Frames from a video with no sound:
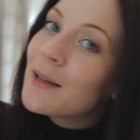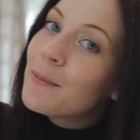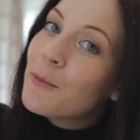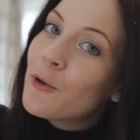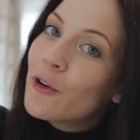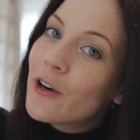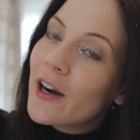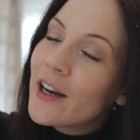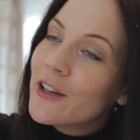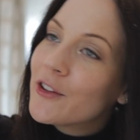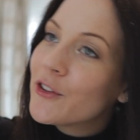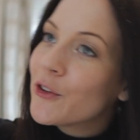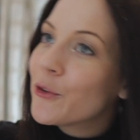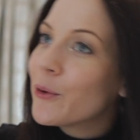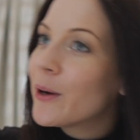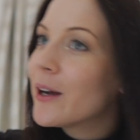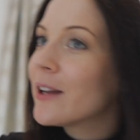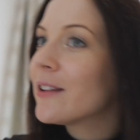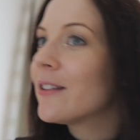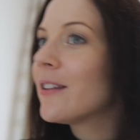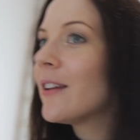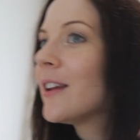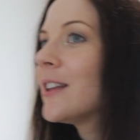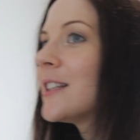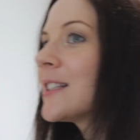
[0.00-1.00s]
The more I do
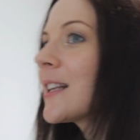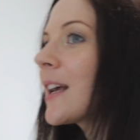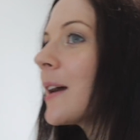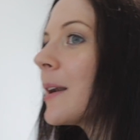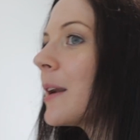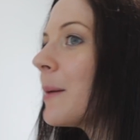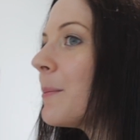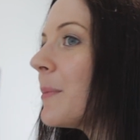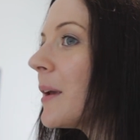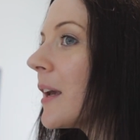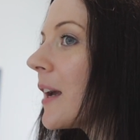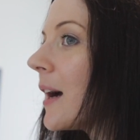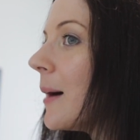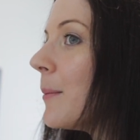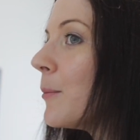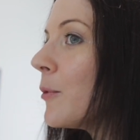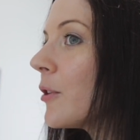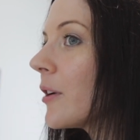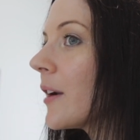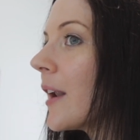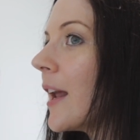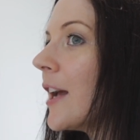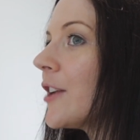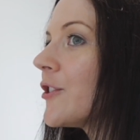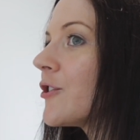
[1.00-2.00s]
it, it's gonna become
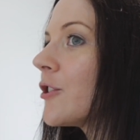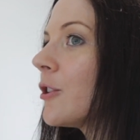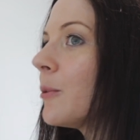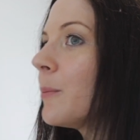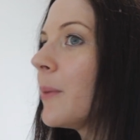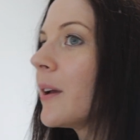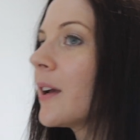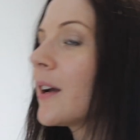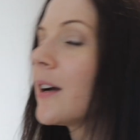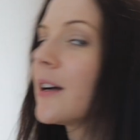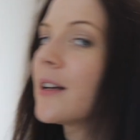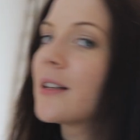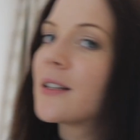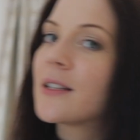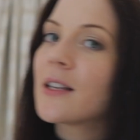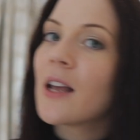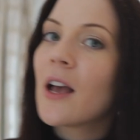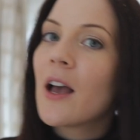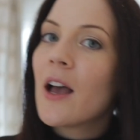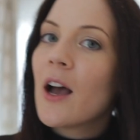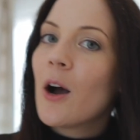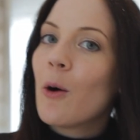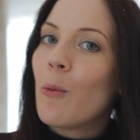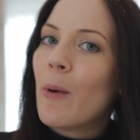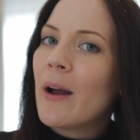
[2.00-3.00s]
more natural, because
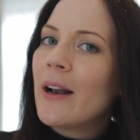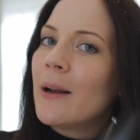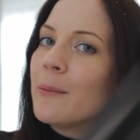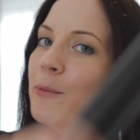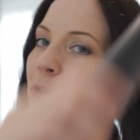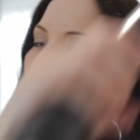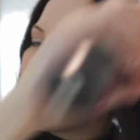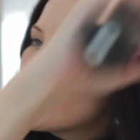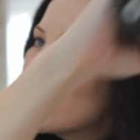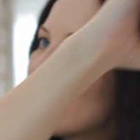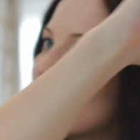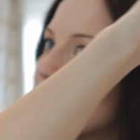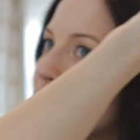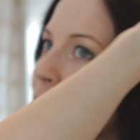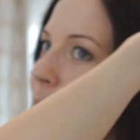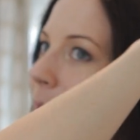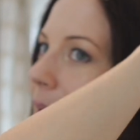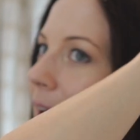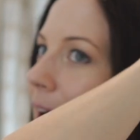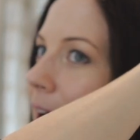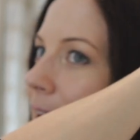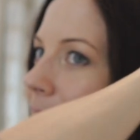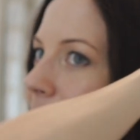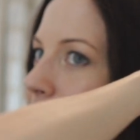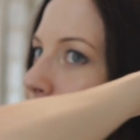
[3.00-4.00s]
when I'm talking to
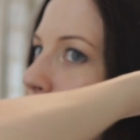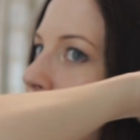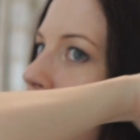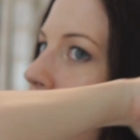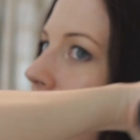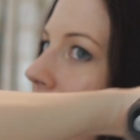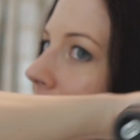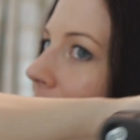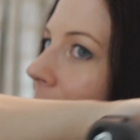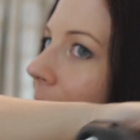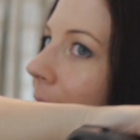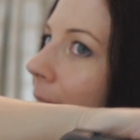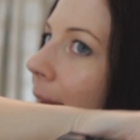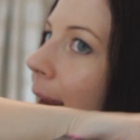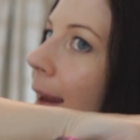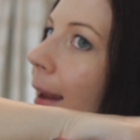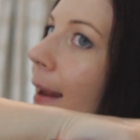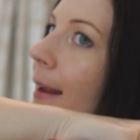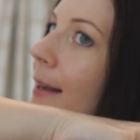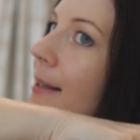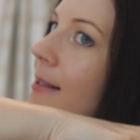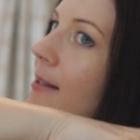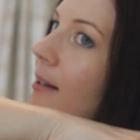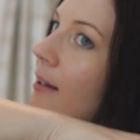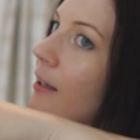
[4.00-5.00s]
my husband, I can
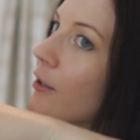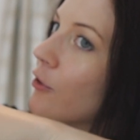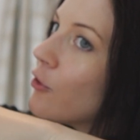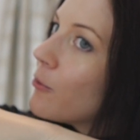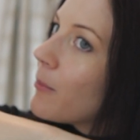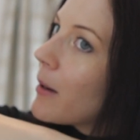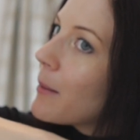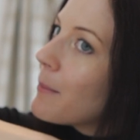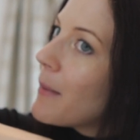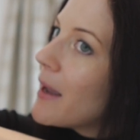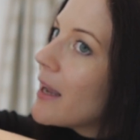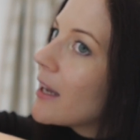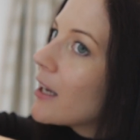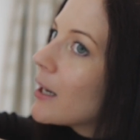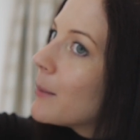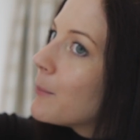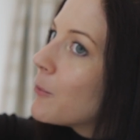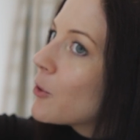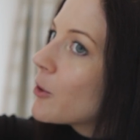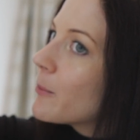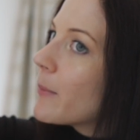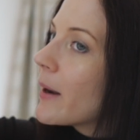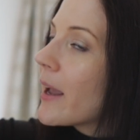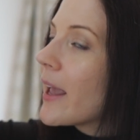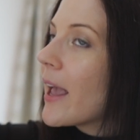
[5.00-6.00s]
easily do my makeup
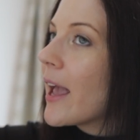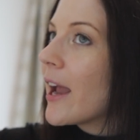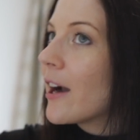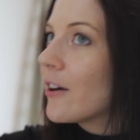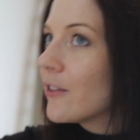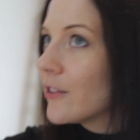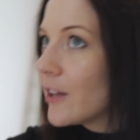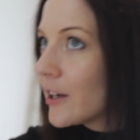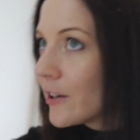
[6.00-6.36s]
or my hair.